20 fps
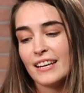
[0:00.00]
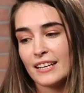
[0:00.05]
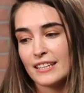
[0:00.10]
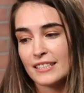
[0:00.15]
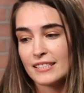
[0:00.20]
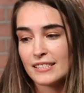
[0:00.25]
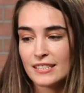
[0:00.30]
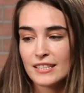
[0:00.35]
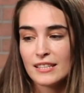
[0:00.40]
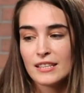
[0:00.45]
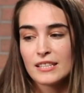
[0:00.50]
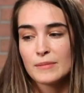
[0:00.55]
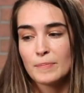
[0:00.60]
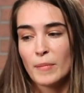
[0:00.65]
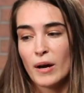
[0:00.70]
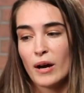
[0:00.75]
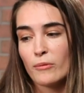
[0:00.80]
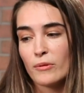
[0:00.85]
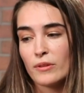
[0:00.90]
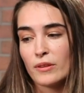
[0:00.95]
And I could see the
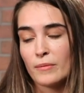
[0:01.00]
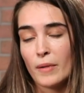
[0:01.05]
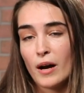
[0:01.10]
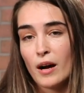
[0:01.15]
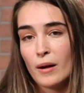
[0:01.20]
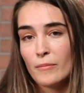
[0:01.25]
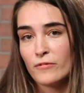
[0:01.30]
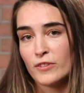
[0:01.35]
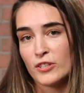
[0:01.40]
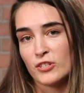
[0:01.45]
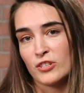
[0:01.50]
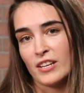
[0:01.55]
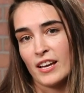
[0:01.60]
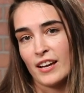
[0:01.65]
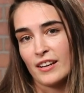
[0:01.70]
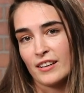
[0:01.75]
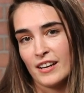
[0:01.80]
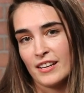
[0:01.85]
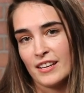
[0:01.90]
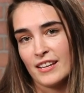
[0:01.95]
spot where the mom fisher
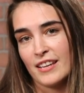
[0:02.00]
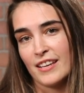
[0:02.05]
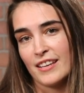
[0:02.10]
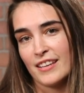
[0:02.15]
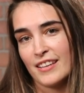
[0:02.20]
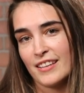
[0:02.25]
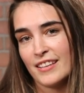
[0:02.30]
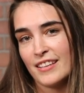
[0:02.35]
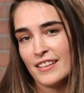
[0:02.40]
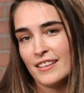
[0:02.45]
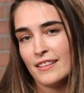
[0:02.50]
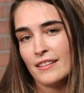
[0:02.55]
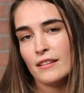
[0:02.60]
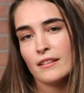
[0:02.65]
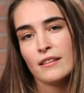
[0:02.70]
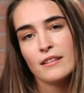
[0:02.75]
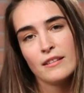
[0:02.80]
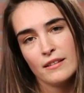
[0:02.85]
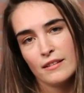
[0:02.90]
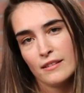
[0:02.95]
cat got hit,
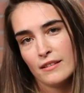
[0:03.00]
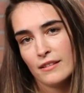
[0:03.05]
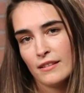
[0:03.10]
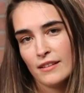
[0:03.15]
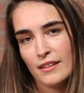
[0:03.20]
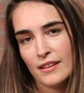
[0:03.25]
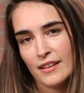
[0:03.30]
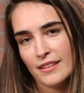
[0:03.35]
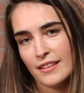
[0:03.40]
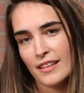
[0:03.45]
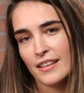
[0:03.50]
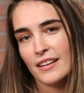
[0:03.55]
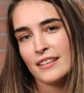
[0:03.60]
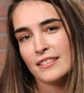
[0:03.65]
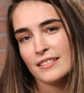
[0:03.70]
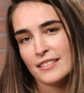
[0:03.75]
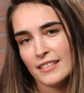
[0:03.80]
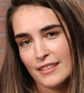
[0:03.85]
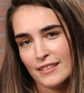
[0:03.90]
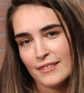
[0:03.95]
and then I
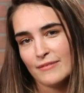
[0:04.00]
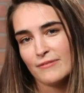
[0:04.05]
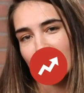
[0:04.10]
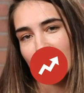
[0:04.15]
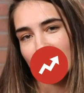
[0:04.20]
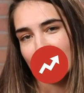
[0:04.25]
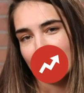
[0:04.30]
see the